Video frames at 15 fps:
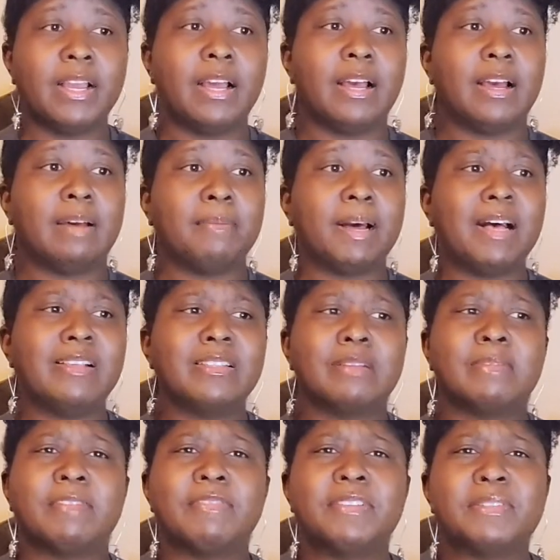Also,
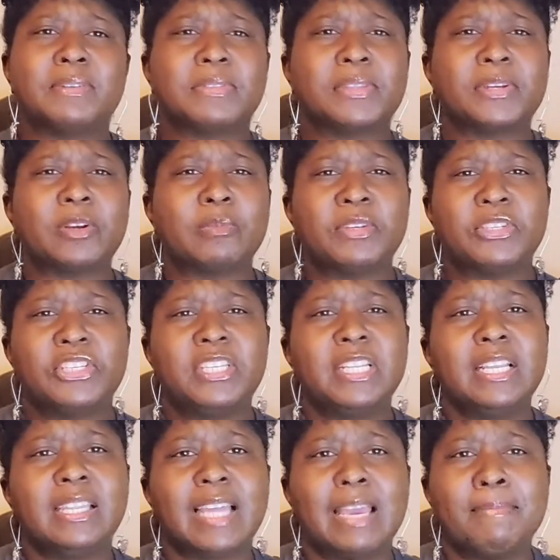my physical therapist, she
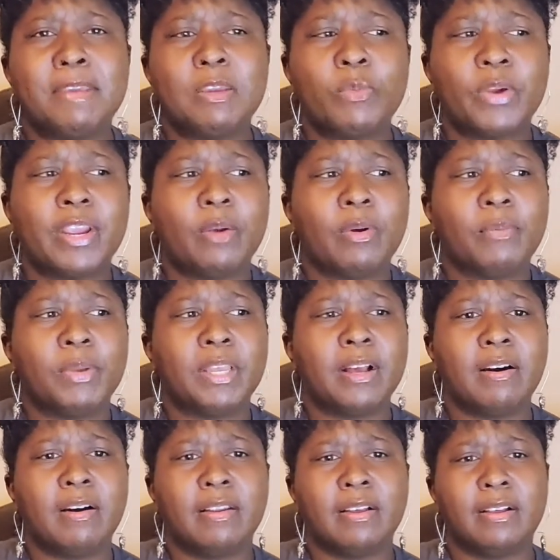didn't like me wearing what we
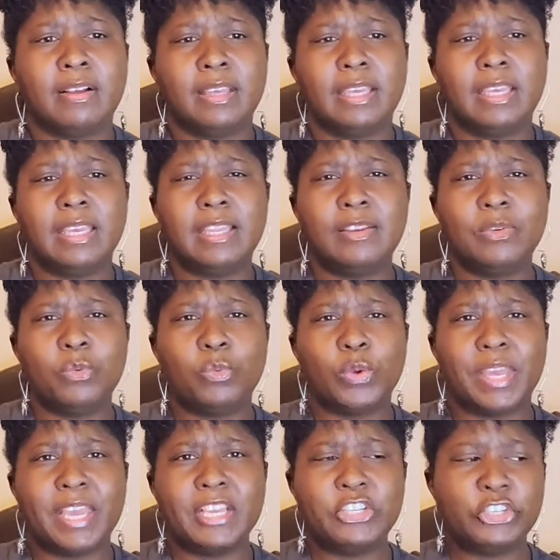call a hidden
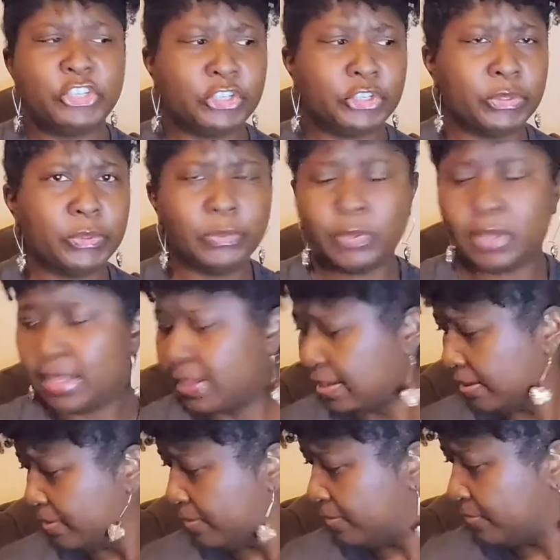wedge shoe.
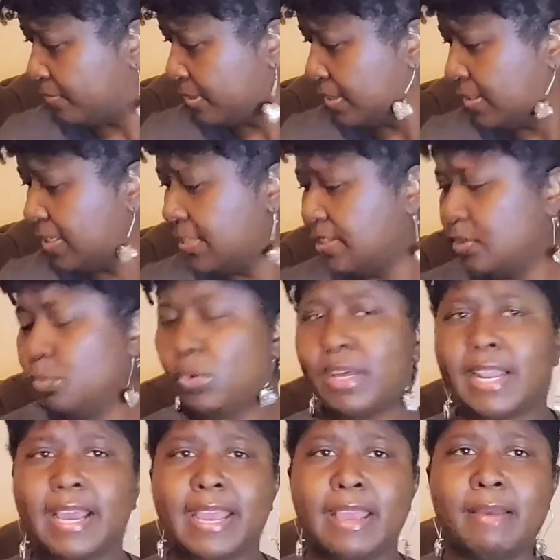This is
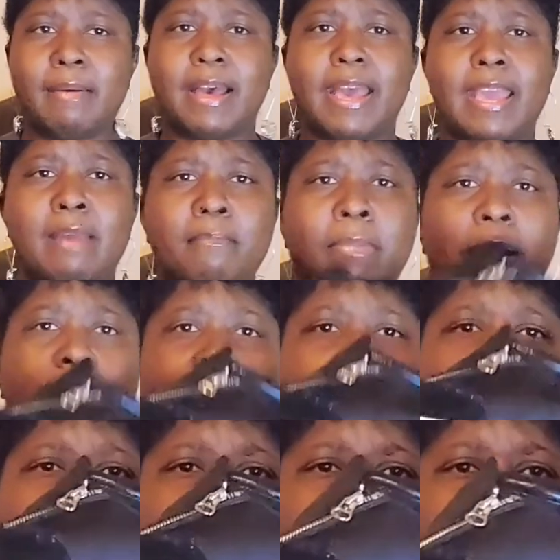one I had
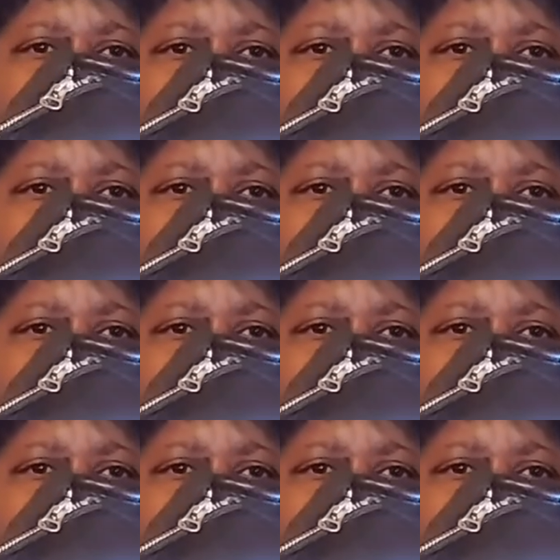bought.